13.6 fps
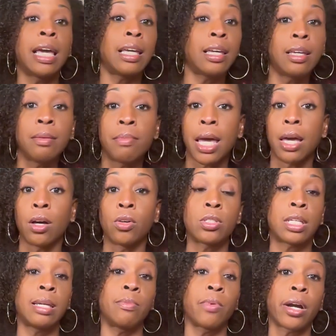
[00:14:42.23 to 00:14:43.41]
emails,
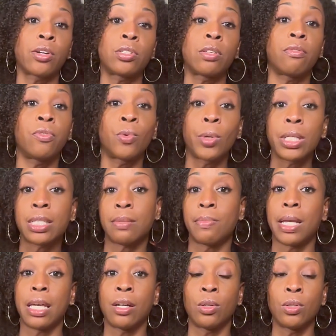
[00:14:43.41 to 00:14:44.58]
keep records of
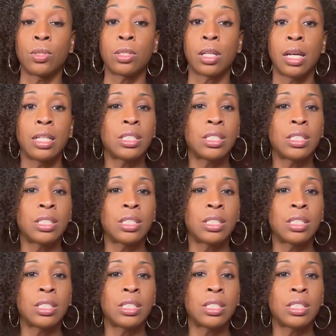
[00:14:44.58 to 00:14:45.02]
voicemails,